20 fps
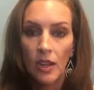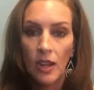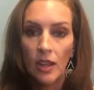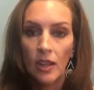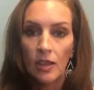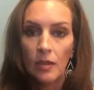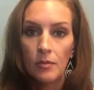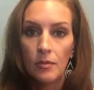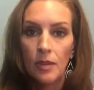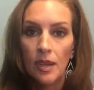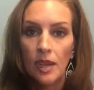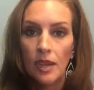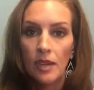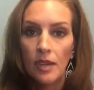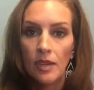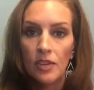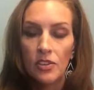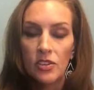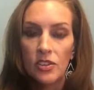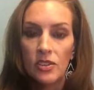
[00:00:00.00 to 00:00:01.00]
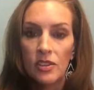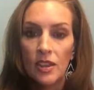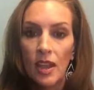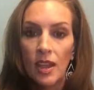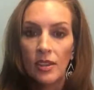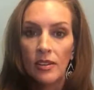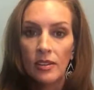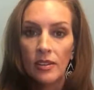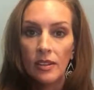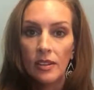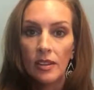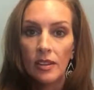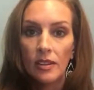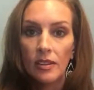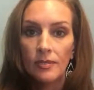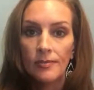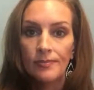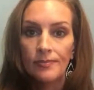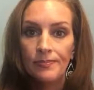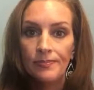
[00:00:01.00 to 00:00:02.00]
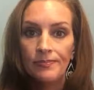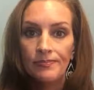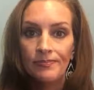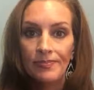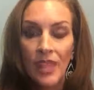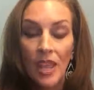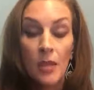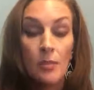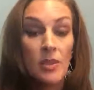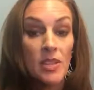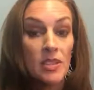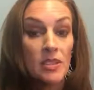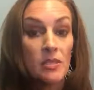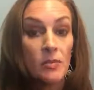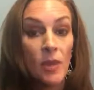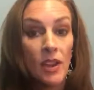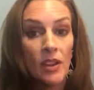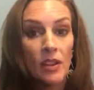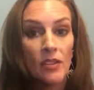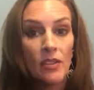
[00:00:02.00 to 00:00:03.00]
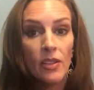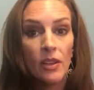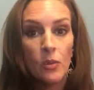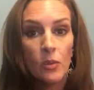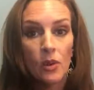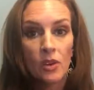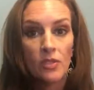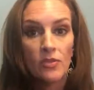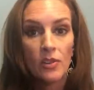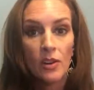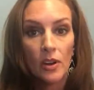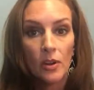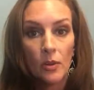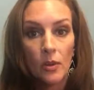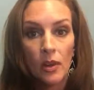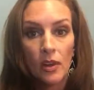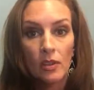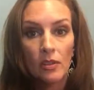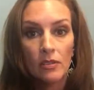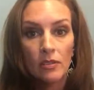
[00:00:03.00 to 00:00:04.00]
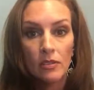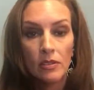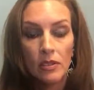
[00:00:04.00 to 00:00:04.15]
And it's just not a business model that works very well,